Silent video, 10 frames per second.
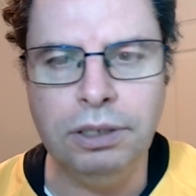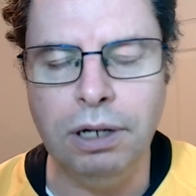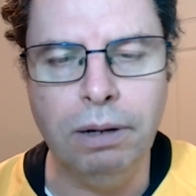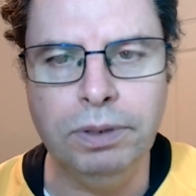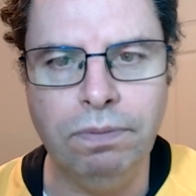
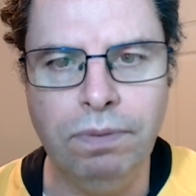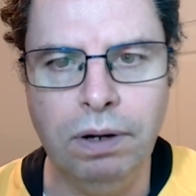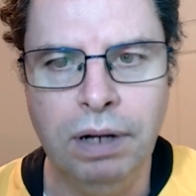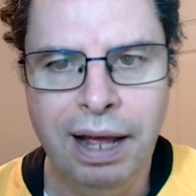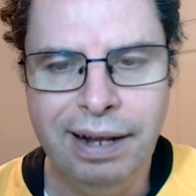terms of,
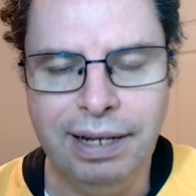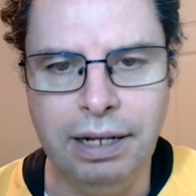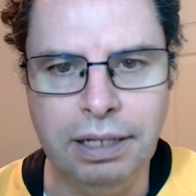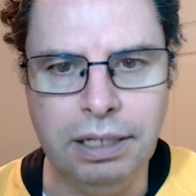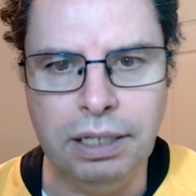
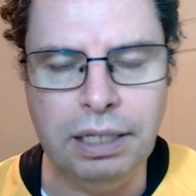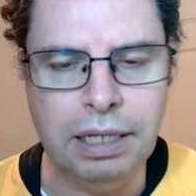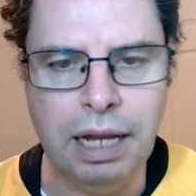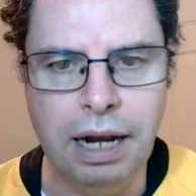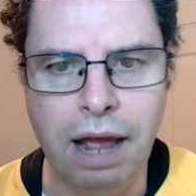
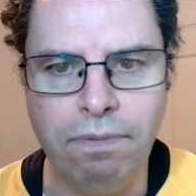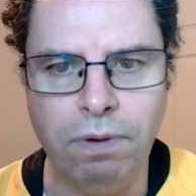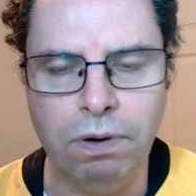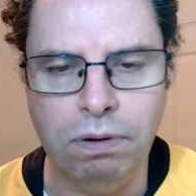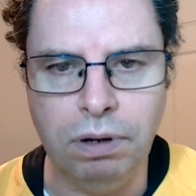
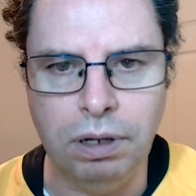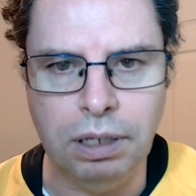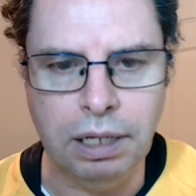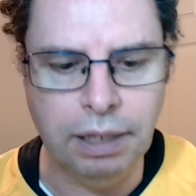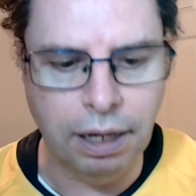
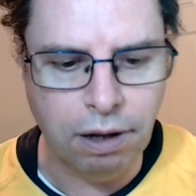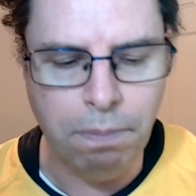they